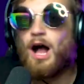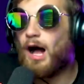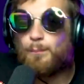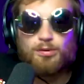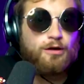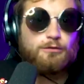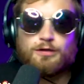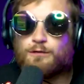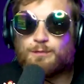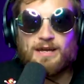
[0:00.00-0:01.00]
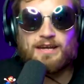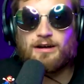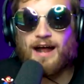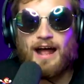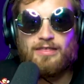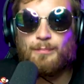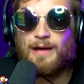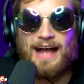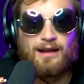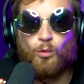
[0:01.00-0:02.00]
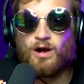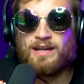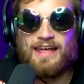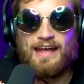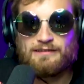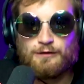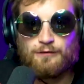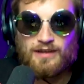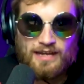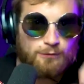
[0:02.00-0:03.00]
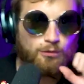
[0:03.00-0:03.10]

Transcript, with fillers: a Bluetooth speaker out of the back of one of the S U Vs